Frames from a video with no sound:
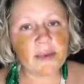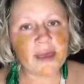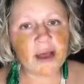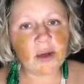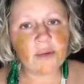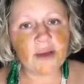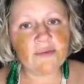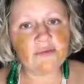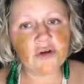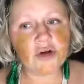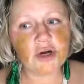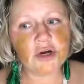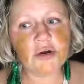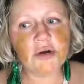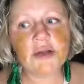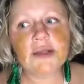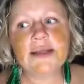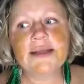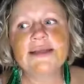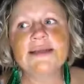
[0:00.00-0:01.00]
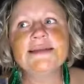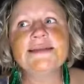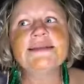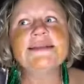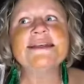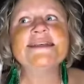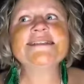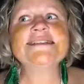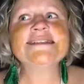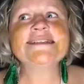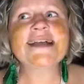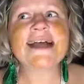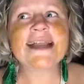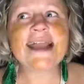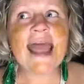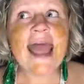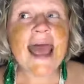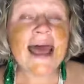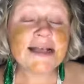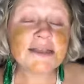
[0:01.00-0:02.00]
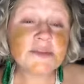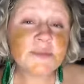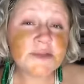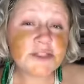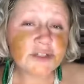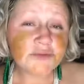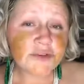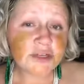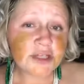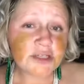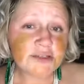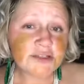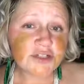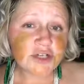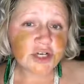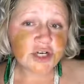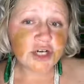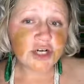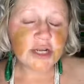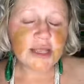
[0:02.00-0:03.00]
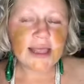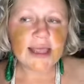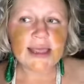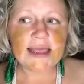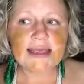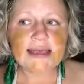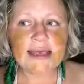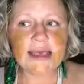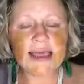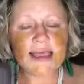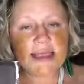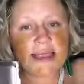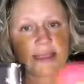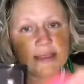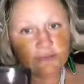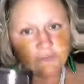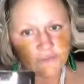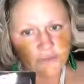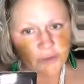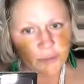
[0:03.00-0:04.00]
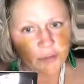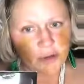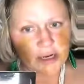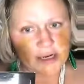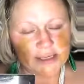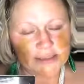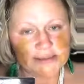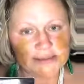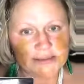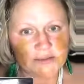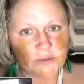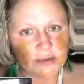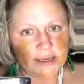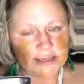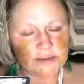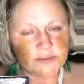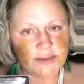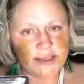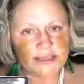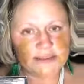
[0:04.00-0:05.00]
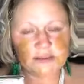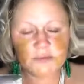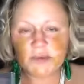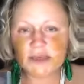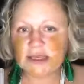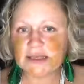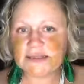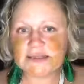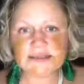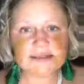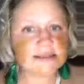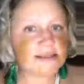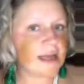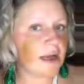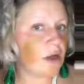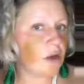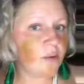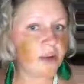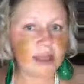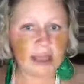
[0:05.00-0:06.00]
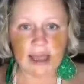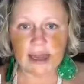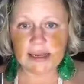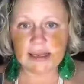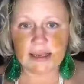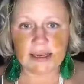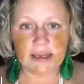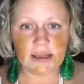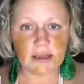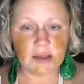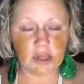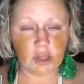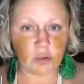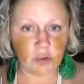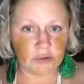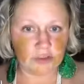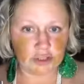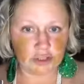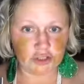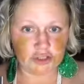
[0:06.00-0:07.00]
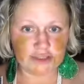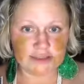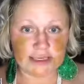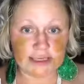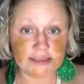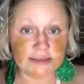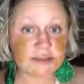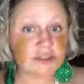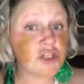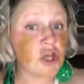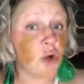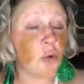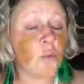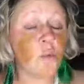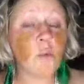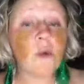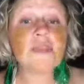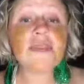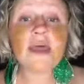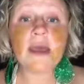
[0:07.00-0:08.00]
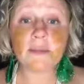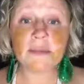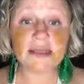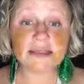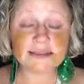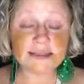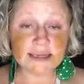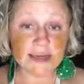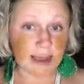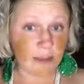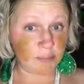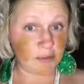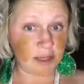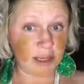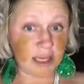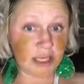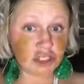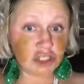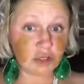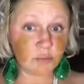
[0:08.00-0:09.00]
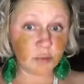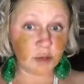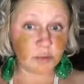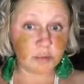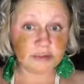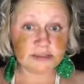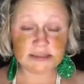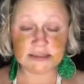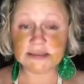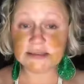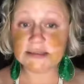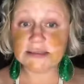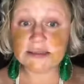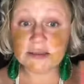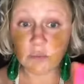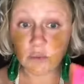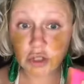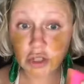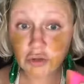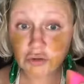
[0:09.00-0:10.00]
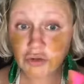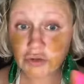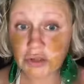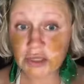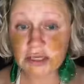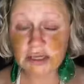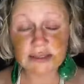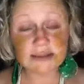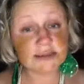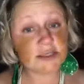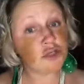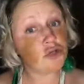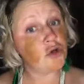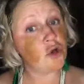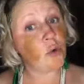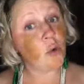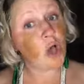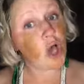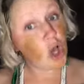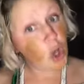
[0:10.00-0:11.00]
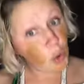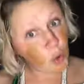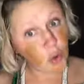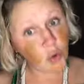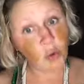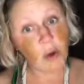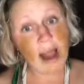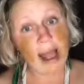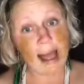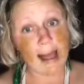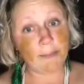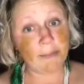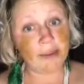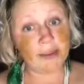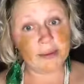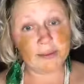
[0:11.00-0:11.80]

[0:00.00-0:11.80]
however, it's not as much of a concern if the product is wax-based, because it's not going any lower than your skin. So what that means in application purposes is that when you do this and you go, oh crap,